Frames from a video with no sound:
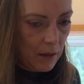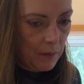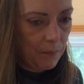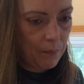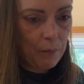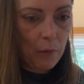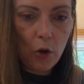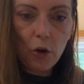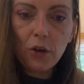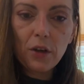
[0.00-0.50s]

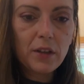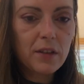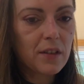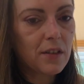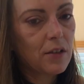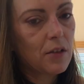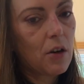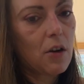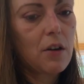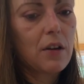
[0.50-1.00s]
market's
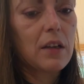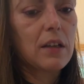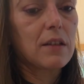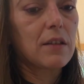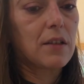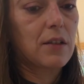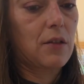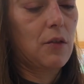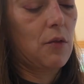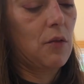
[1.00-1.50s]
starting,
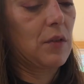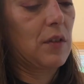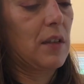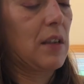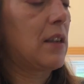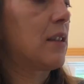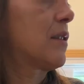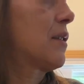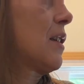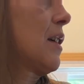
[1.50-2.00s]
so it's
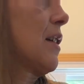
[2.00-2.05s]
nice to